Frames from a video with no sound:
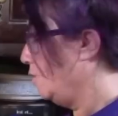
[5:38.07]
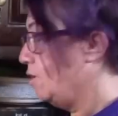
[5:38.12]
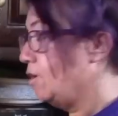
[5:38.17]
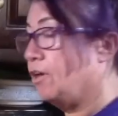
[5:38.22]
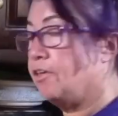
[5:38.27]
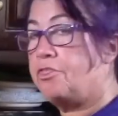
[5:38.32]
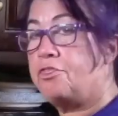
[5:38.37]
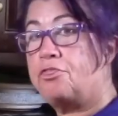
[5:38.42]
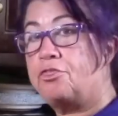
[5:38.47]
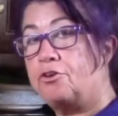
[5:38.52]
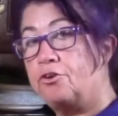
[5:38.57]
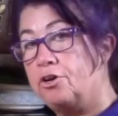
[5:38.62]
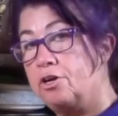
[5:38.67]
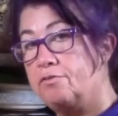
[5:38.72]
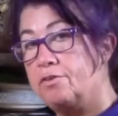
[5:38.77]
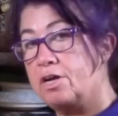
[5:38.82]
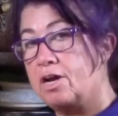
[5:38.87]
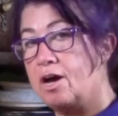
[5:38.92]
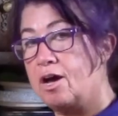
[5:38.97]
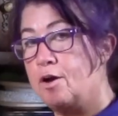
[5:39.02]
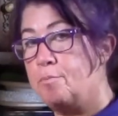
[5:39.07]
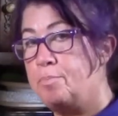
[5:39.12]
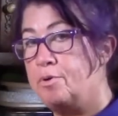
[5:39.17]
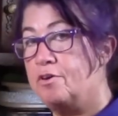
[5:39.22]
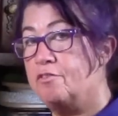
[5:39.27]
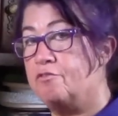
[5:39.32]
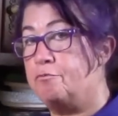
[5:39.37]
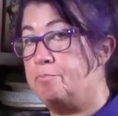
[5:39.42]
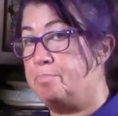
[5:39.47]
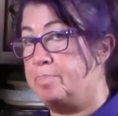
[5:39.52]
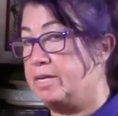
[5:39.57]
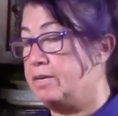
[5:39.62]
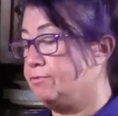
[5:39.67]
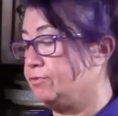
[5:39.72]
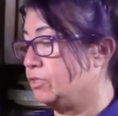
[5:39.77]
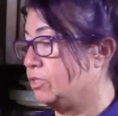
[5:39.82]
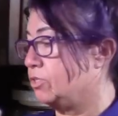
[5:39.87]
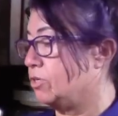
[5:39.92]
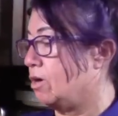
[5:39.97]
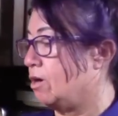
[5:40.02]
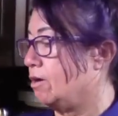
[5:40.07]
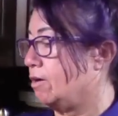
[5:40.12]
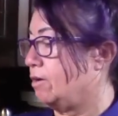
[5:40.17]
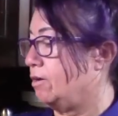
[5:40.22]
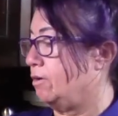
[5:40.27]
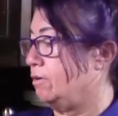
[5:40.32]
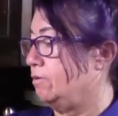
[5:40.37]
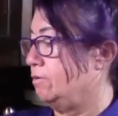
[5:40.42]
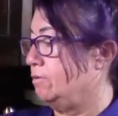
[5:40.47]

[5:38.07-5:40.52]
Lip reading: 1/3 cup of beef stock.